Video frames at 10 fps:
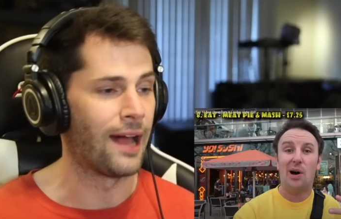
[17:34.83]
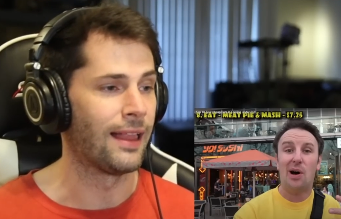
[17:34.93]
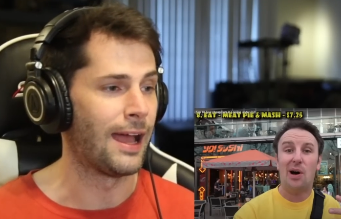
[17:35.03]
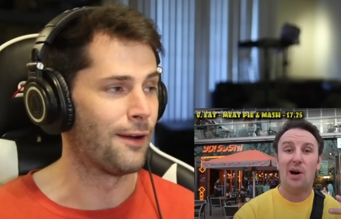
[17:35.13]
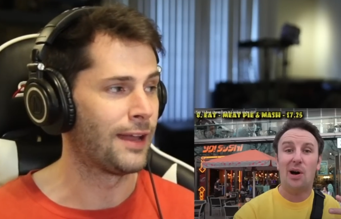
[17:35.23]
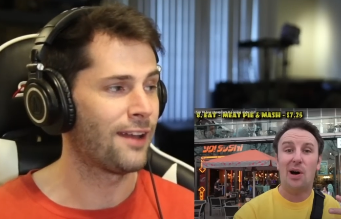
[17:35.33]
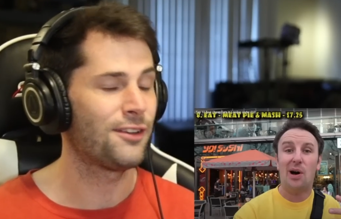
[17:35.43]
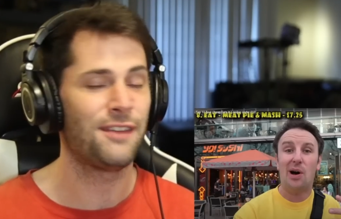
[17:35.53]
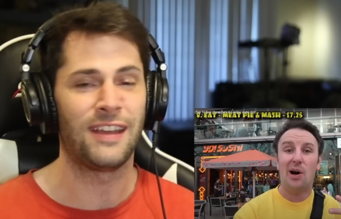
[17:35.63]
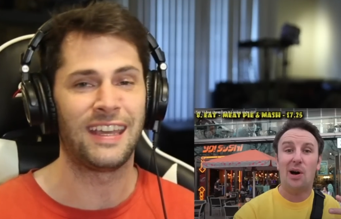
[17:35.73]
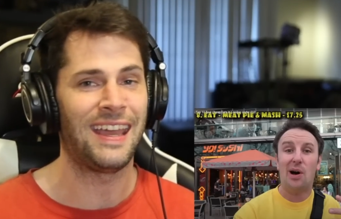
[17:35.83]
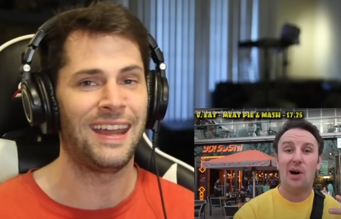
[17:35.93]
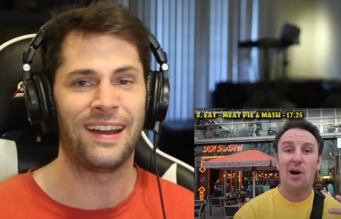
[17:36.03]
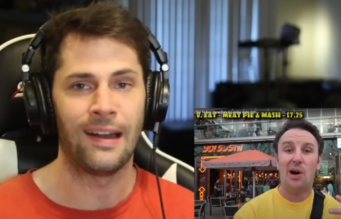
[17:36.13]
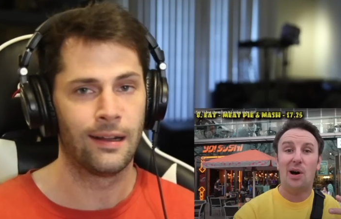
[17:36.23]
Speaker 1: out loud. I don't even
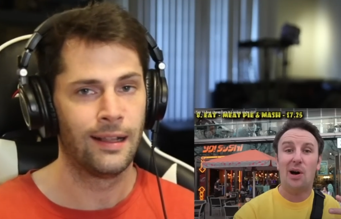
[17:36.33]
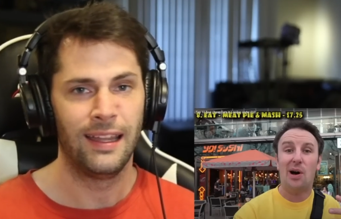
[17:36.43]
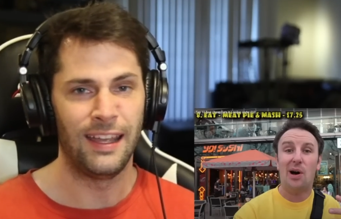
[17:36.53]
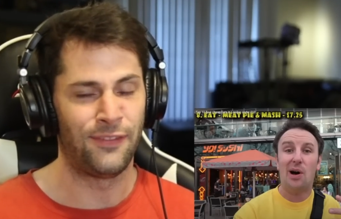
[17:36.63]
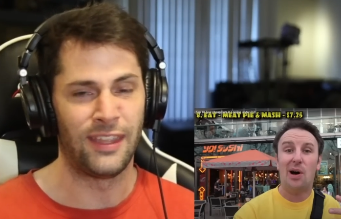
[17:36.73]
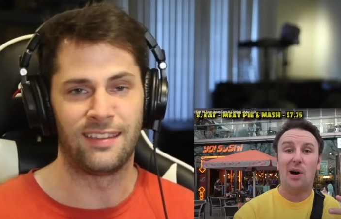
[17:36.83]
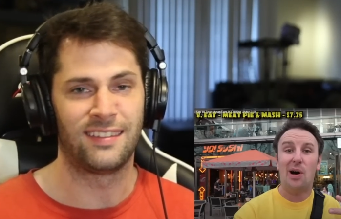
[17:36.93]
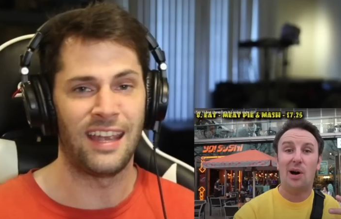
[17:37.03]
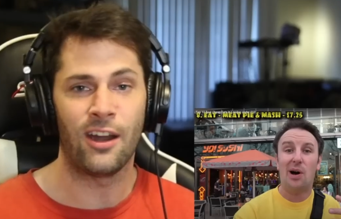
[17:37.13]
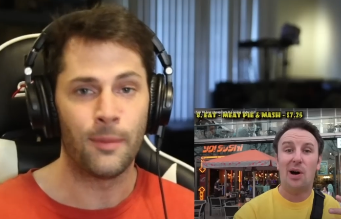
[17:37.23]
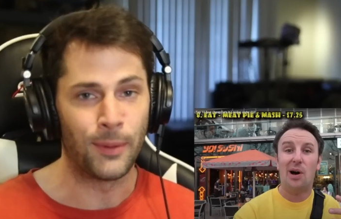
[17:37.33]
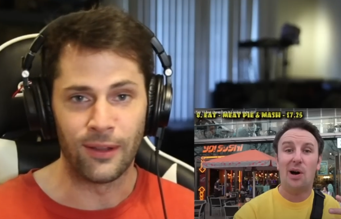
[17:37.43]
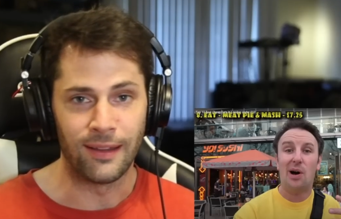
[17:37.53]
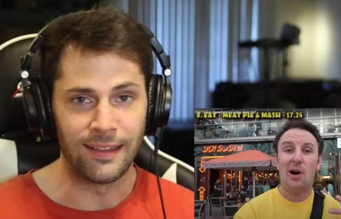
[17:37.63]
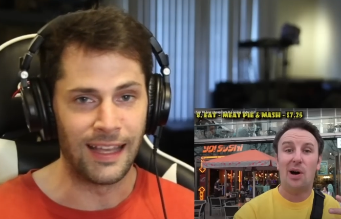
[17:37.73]
care if it's
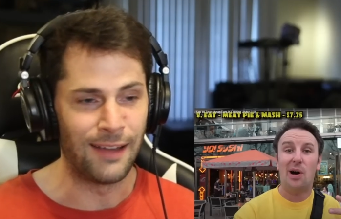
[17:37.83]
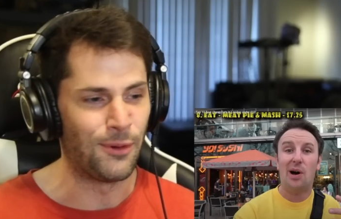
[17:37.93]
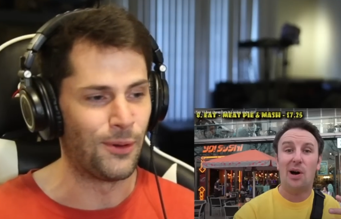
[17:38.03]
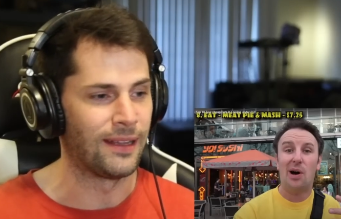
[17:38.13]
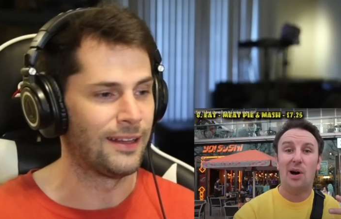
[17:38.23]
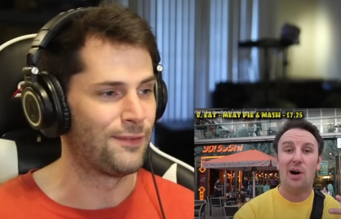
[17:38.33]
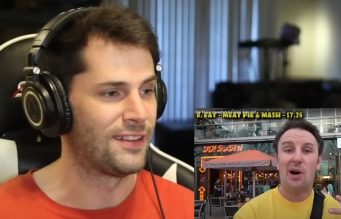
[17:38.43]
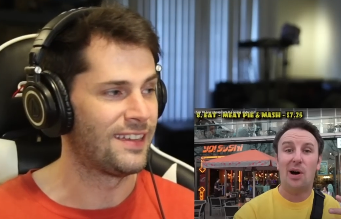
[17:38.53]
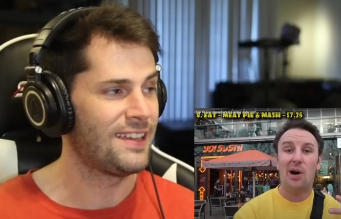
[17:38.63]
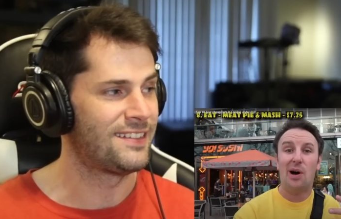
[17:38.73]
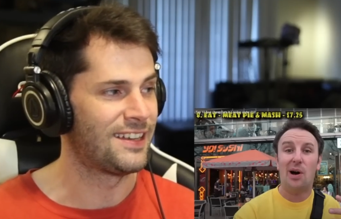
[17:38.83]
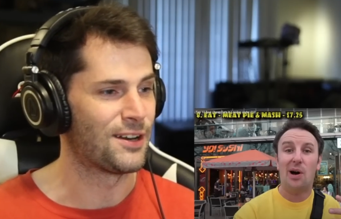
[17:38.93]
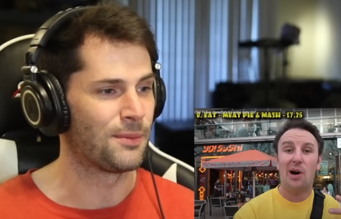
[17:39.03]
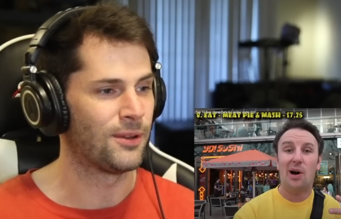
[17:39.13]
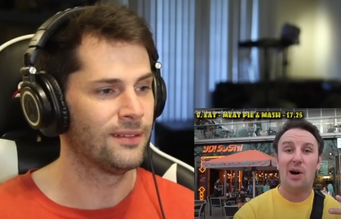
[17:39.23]
terrible at that point. If it tastes
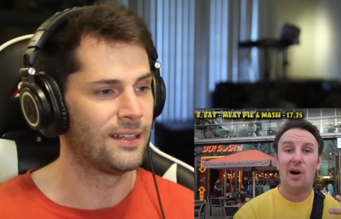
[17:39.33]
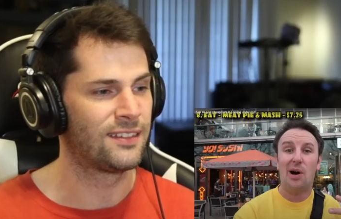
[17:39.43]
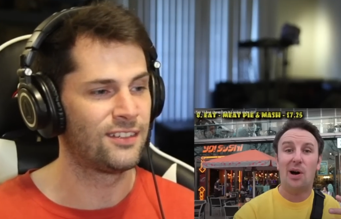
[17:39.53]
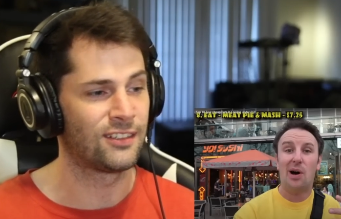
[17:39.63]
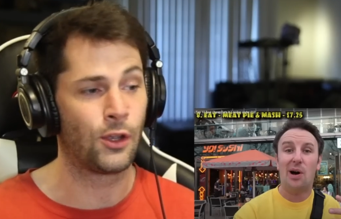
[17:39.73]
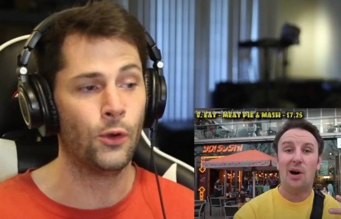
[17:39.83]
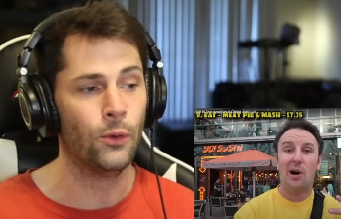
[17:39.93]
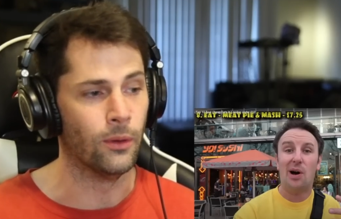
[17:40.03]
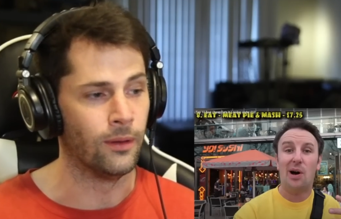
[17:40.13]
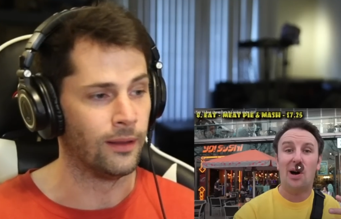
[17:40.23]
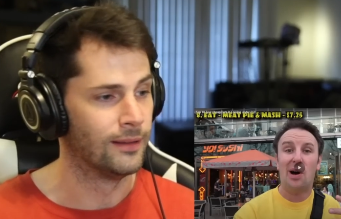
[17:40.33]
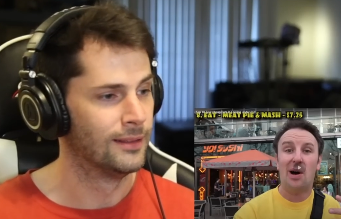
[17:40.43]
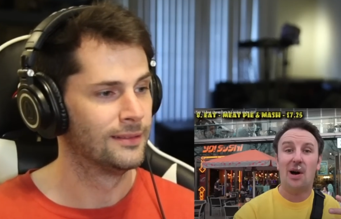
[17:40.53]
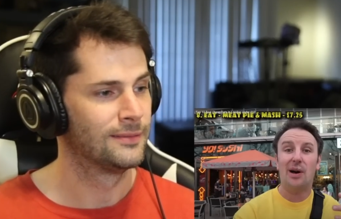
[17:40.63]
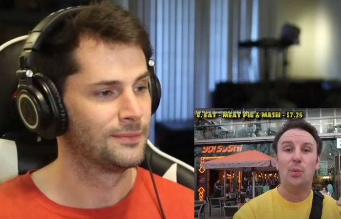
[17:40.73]
terrible, it's just cool
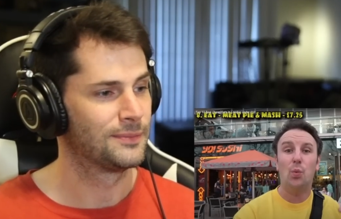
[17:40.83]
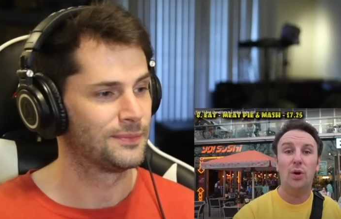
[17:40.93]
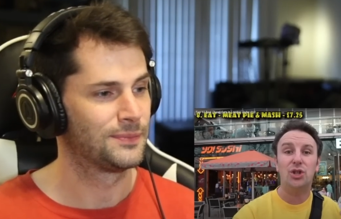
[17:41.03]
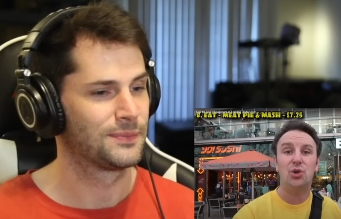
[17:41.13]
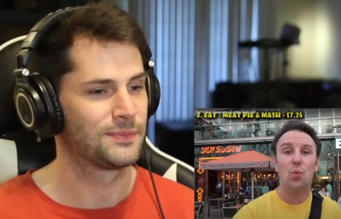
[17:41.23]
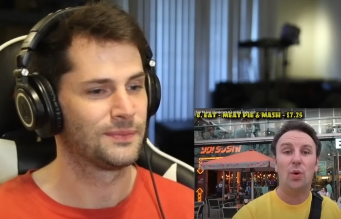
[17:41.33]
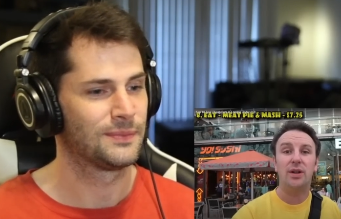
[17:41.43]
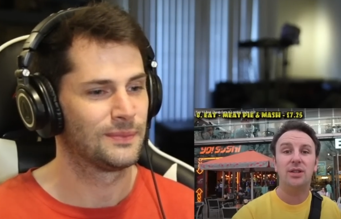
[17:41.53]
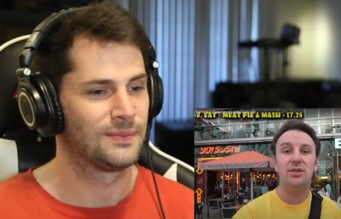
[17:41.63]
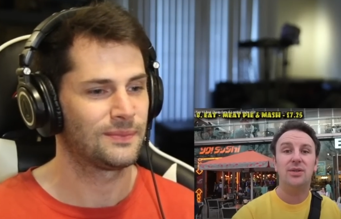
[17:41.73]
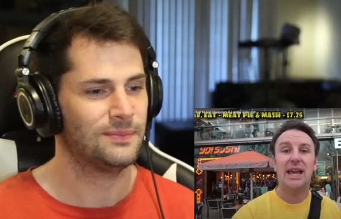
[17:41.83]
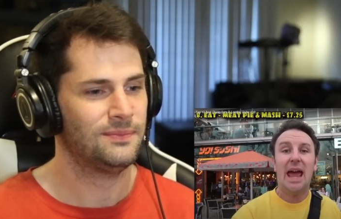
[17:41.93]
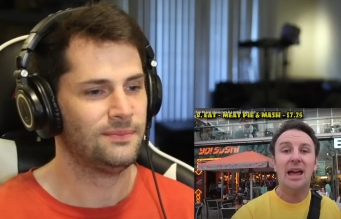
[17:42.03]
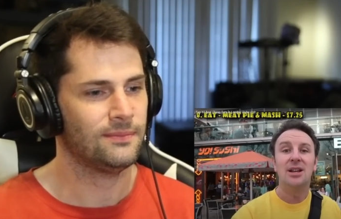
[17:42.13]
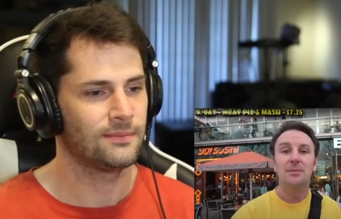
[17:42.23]
Speaker 2: on which one you
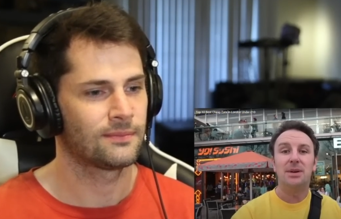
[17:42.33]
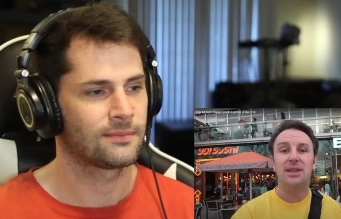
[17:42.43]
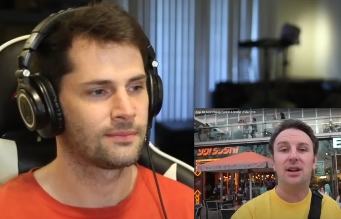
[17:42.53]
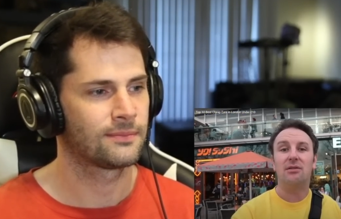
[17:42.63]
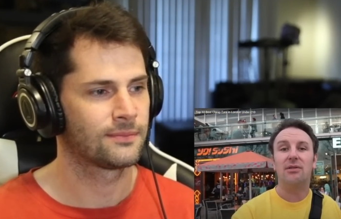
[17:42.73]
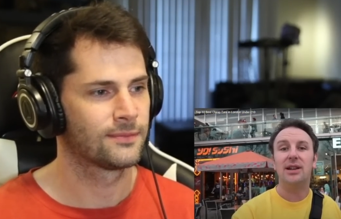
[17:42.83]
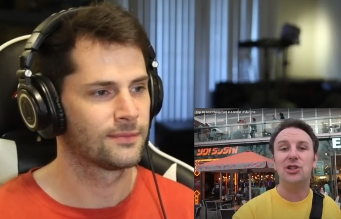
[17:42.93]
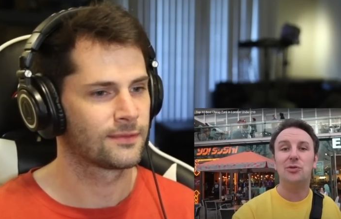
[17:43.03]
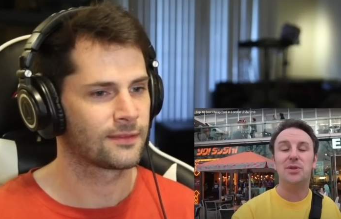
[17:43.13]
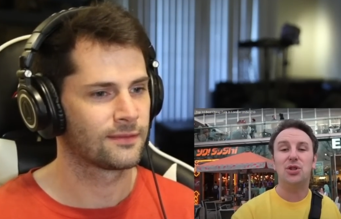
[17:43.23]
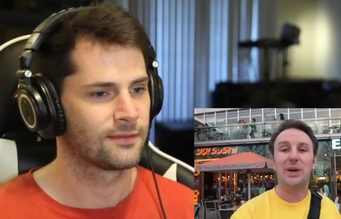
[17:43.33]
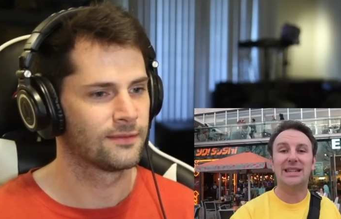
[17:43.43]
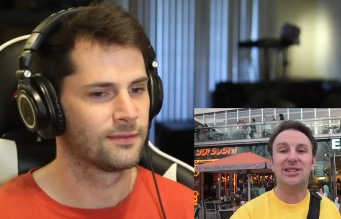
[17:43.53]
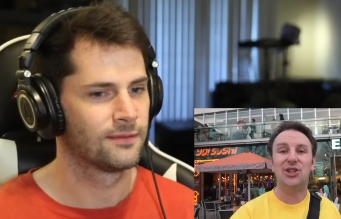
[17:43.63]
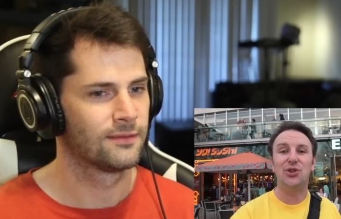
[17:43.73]
get, but they'll run you
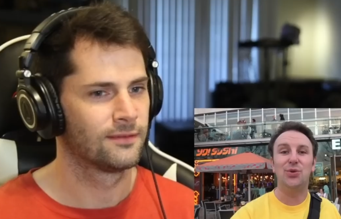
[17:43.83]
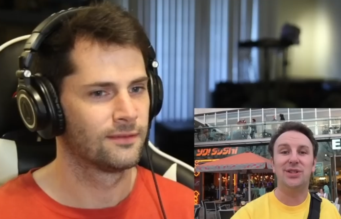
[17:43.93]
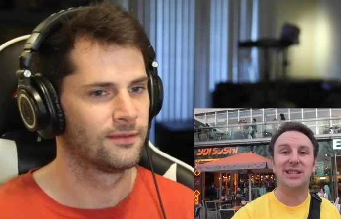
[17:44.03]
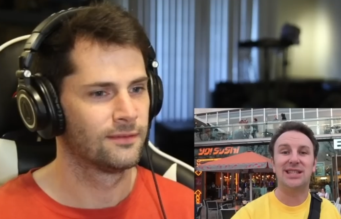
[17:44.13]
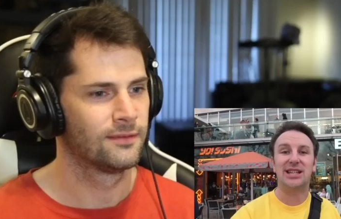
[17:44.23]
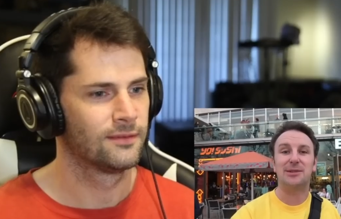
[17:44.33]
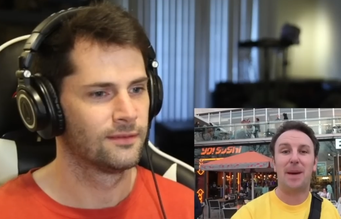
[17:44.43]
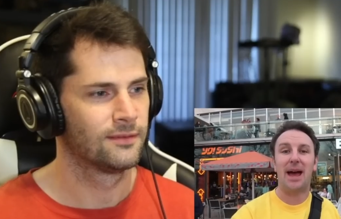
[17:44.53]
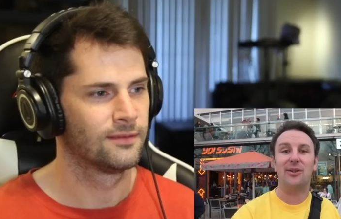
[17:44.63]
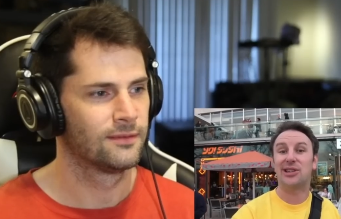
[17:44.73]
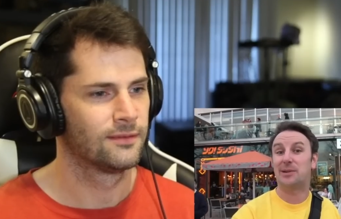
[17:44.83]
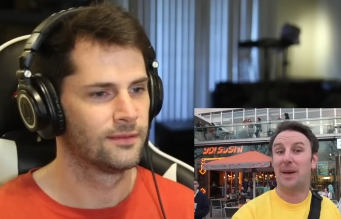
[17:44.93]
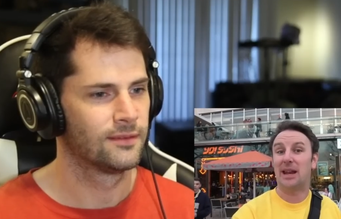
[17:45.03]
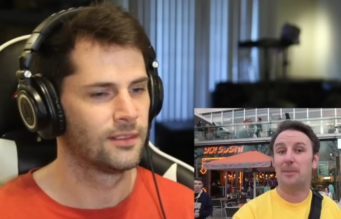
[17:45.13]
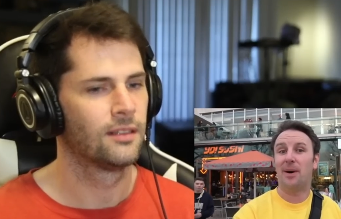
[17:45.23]
between two to six pounds,
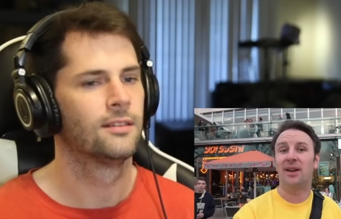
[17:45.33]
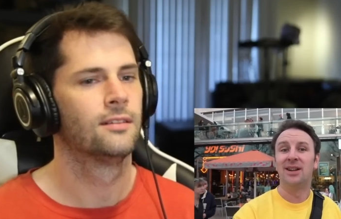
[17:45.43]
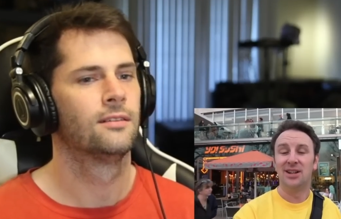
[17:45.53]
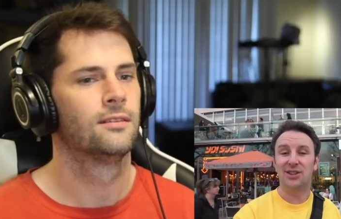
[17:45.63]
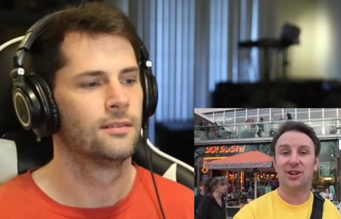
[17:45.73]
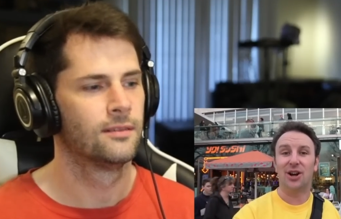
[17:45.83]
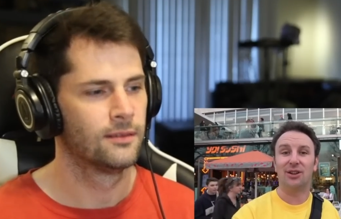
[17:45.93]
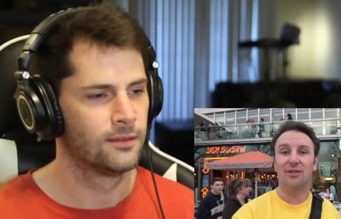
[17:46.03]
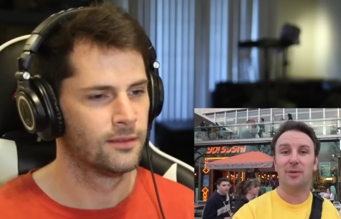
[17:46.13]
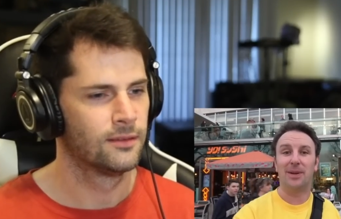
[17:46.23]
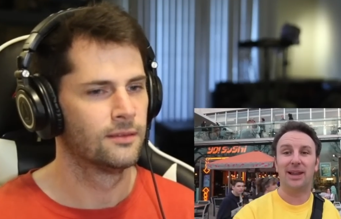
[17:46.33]
depending upon the color of the